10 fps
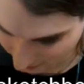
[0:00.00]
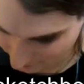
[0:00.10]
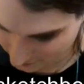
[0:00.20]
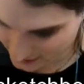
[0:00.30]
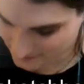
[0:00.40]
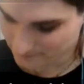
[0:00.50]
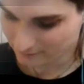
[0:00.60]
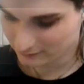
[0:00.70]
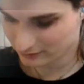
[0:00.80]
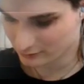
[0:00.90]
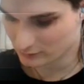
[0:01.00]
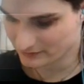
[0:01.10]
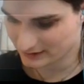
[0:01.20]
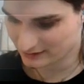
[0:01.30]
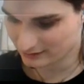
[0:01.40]
art frame, the
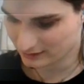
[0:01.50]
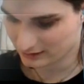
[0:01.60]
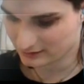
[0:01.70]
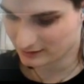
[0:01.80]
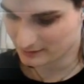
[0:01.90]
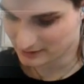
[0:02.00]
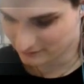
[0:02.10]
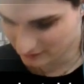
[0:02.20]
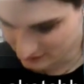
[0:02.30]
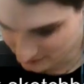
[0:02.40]
one that I made for the